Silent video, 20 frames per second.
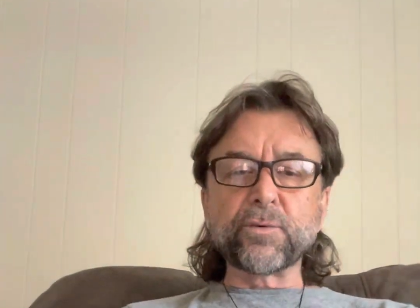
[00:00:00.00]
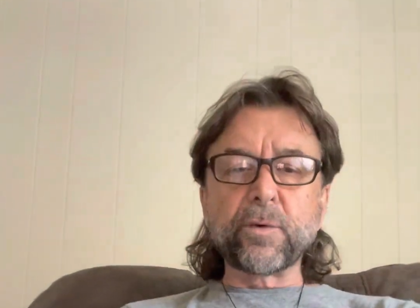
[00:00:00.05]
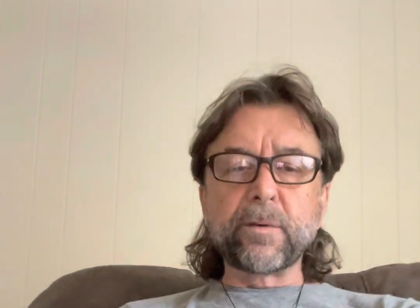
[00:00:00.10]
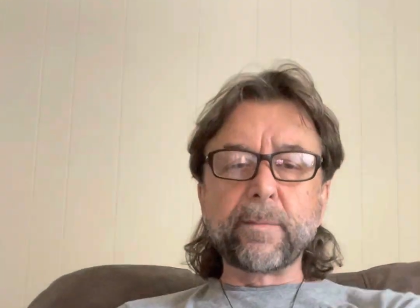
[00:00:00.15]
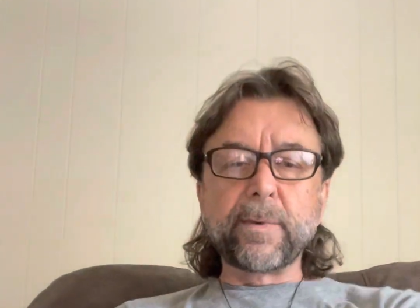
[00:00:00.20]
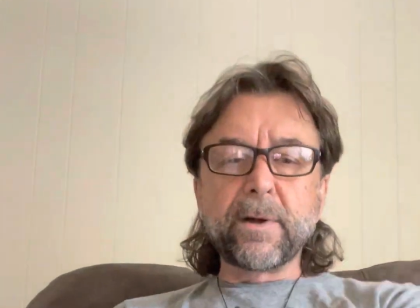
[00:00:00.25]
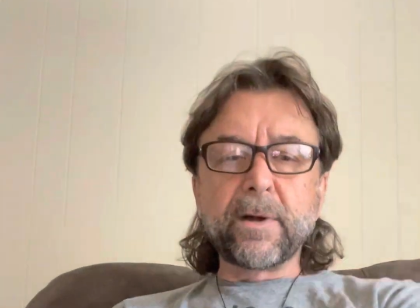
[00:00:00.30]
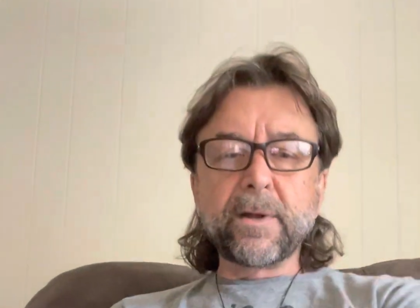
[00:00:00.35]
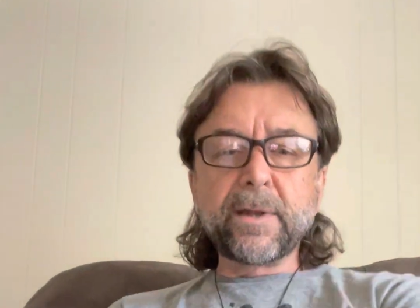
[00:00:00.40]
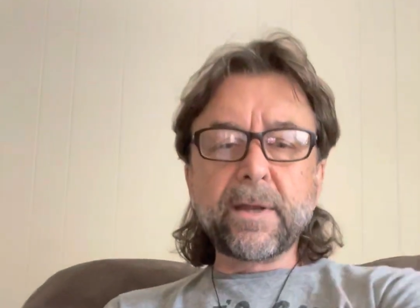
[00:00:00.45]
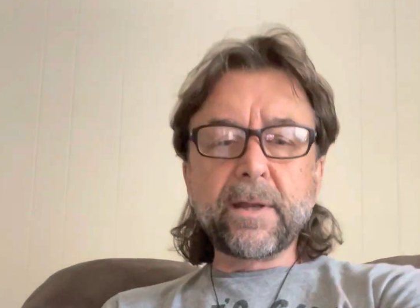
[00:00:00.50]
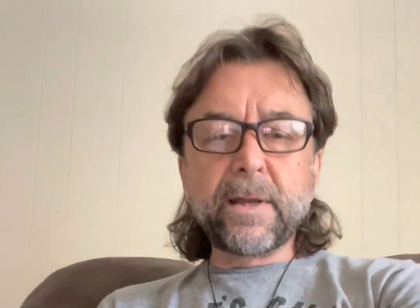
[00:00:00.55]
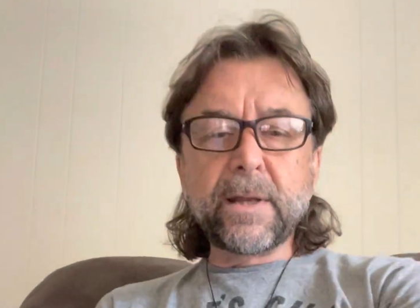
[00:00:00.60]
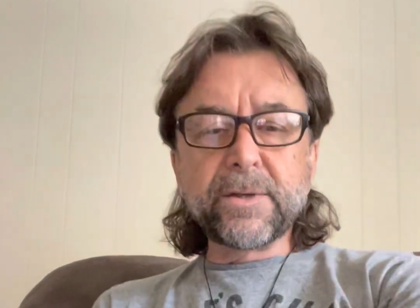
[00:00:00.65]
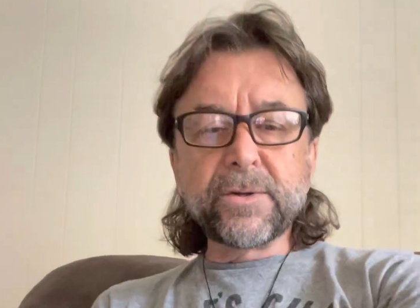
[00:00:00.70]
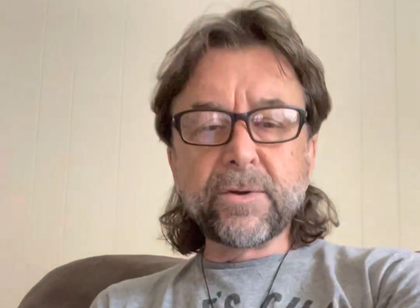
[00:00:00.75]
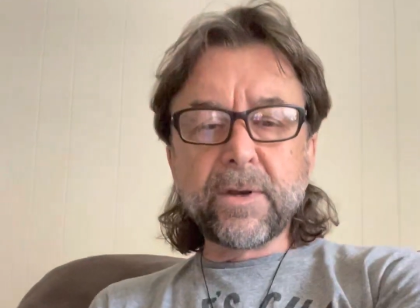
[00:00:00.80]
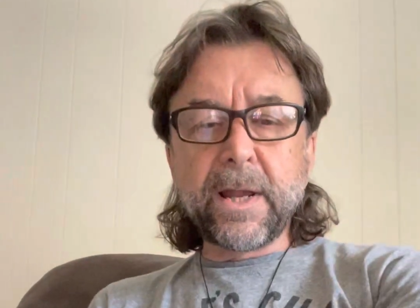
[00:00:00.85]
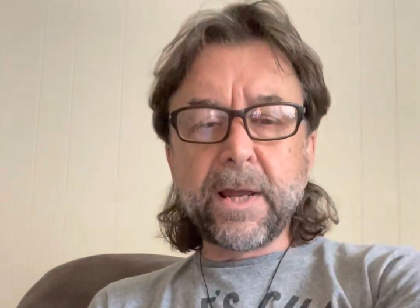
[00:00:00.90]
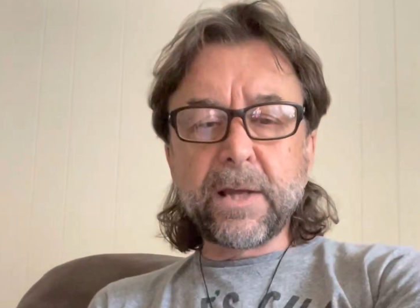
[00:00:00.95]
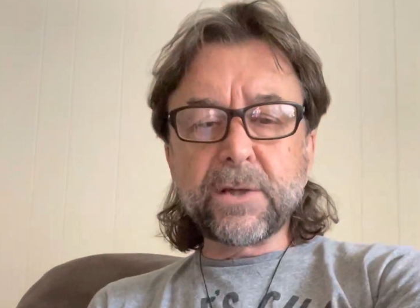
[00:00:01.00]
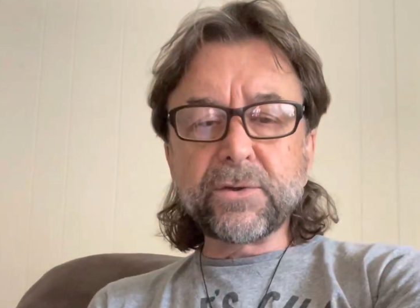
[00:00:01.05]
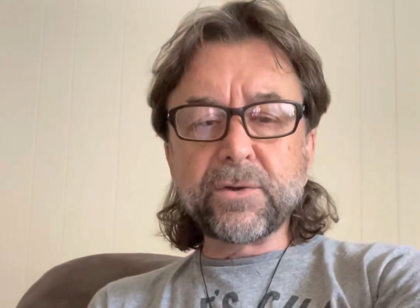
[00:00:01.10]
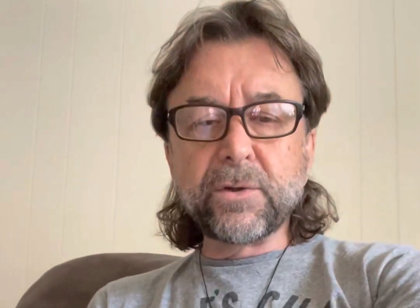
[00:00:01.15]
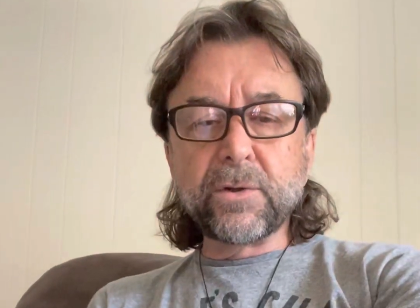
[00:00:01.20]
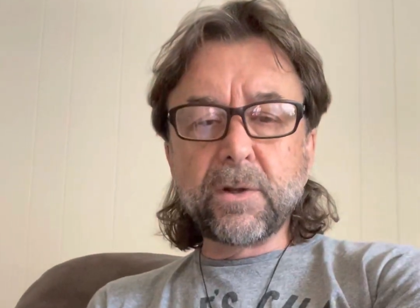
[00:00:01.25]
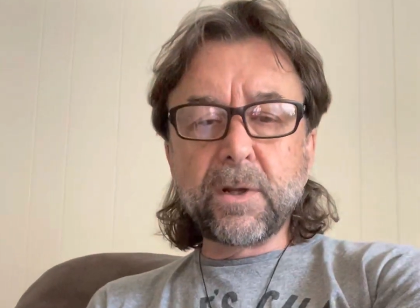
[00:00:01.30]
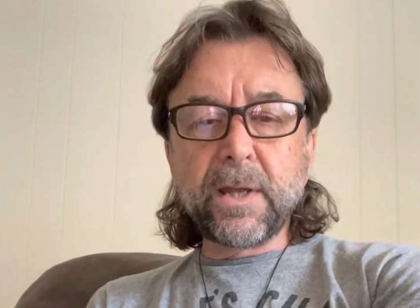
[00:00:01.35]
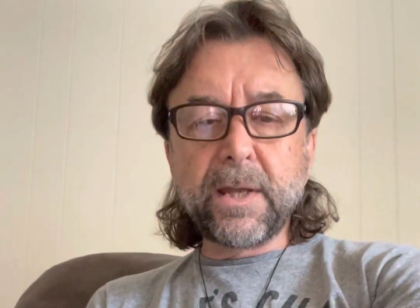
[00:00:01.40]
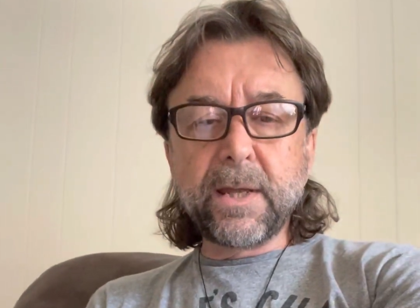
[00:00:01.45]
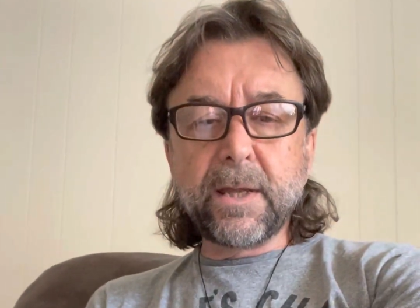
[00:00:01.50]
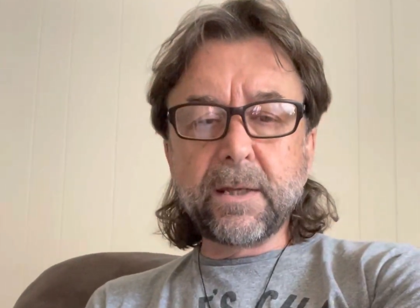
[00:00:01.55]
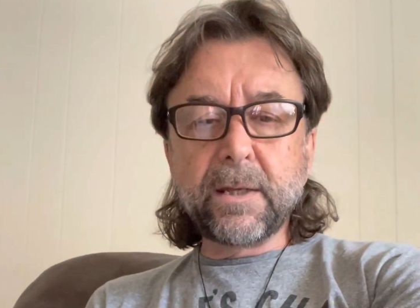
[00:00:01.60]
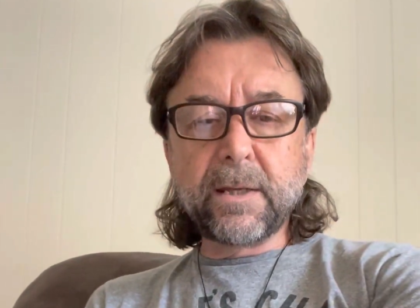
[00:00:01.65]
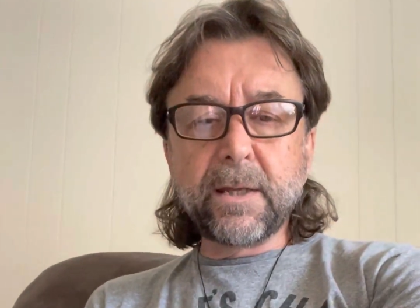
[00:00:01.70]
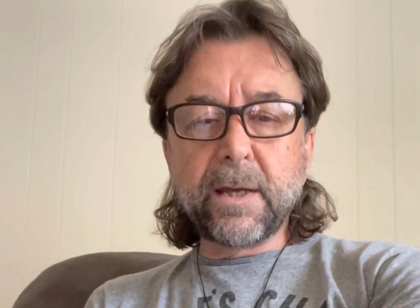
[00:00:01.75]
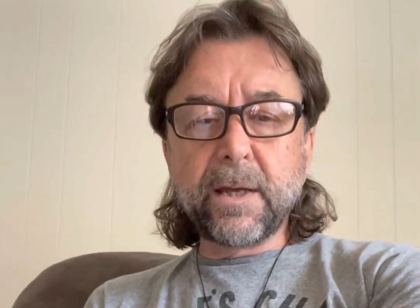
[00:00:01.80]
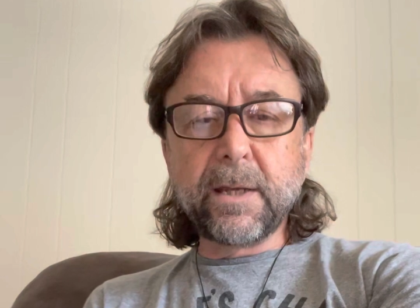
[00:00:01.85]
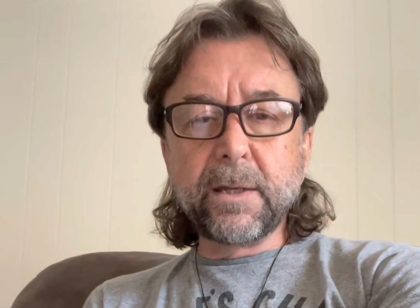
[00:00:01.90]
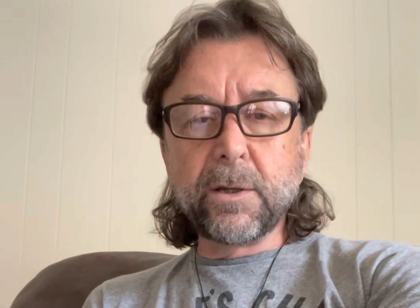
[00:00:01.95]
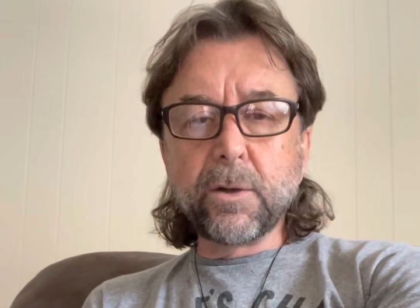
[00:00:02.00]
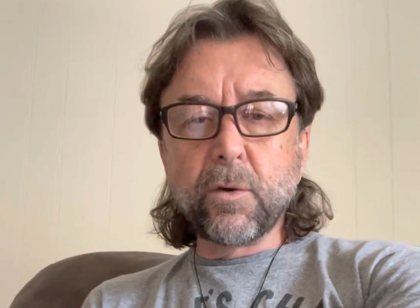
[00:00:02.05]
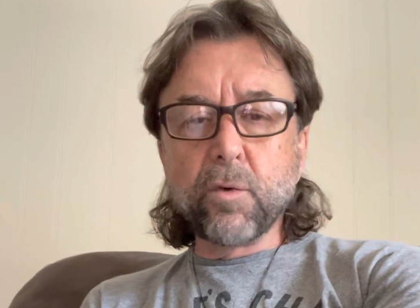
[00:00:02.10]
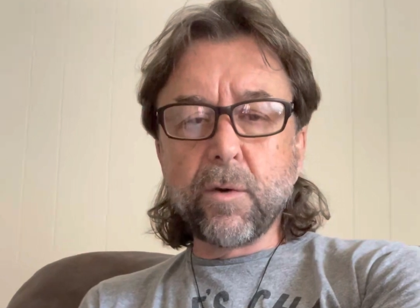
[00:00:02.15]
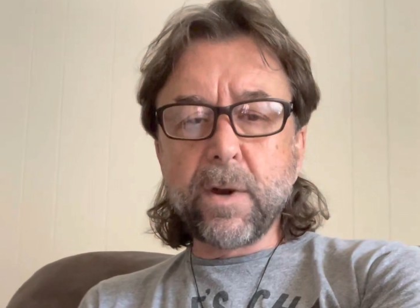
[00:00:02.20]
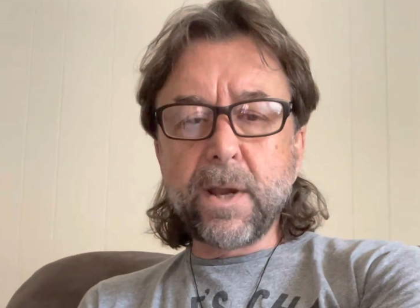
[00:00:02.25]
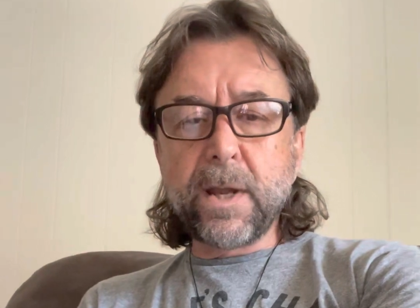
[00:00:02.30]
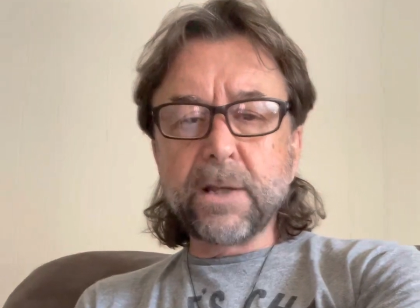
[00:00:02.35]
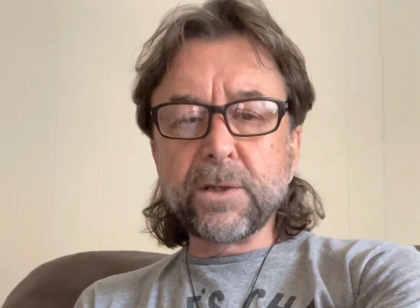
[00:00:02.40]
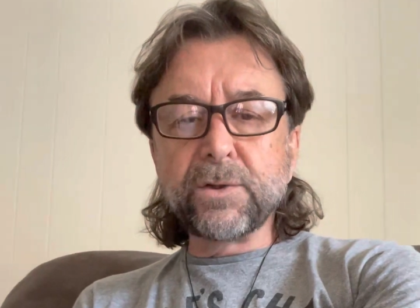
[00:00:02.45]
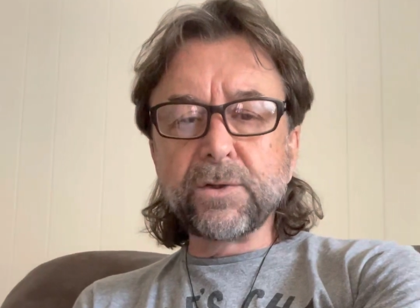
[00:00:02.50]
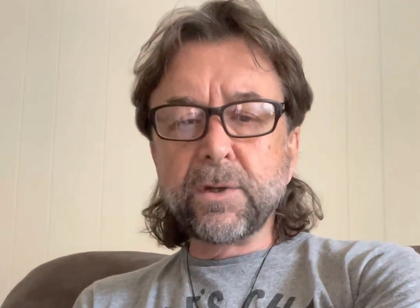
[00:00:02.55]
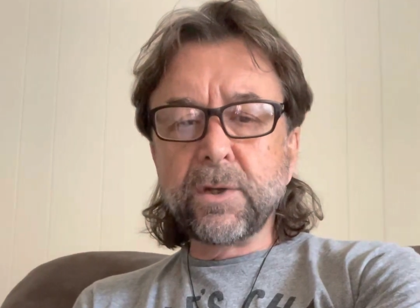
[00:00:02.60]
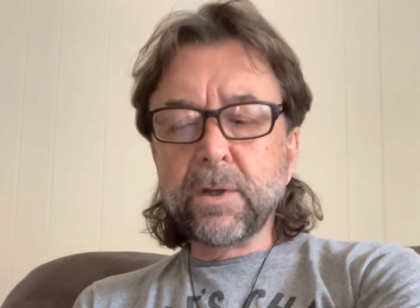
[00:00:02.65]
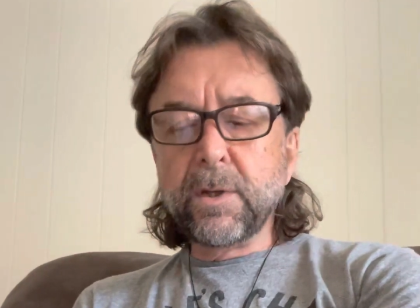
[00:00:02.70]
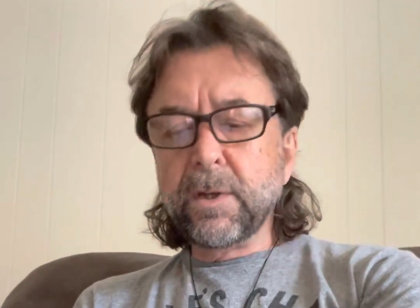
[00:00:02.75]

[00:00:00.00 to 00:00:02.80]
Rebellion International and uh, Indigo Ranch.